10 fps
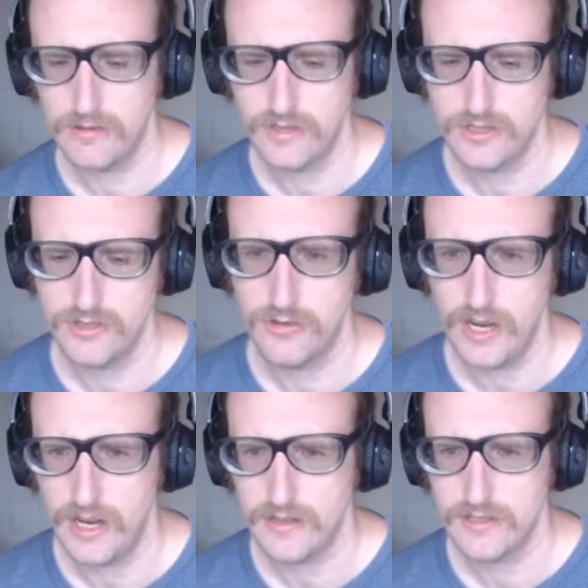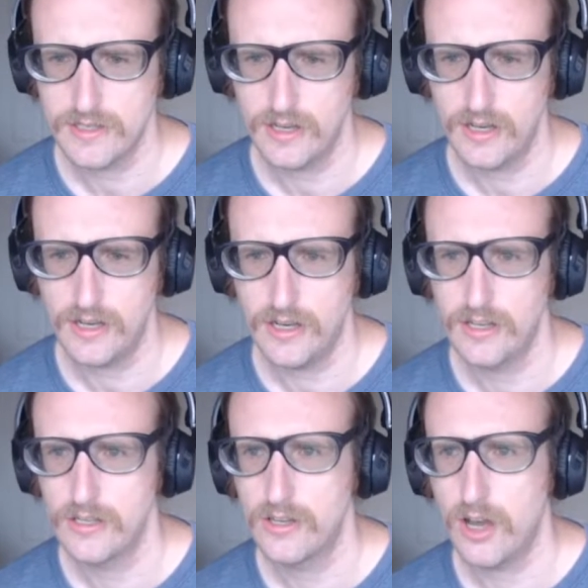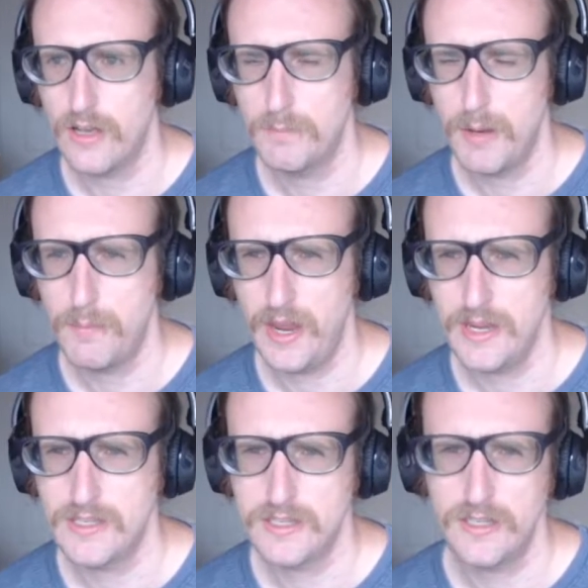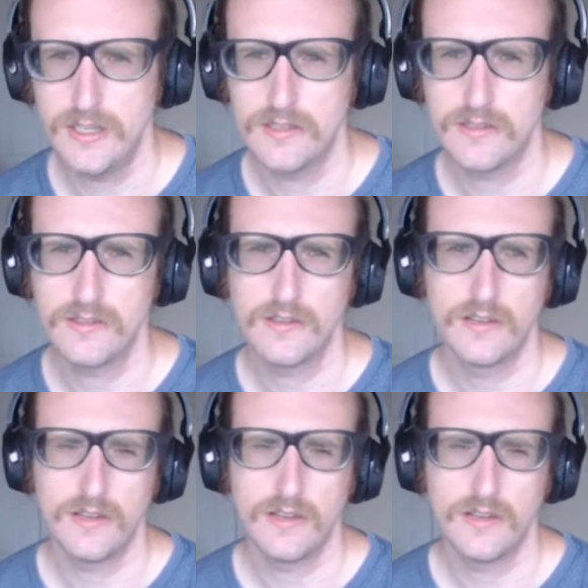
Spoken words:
because you can't copy paste in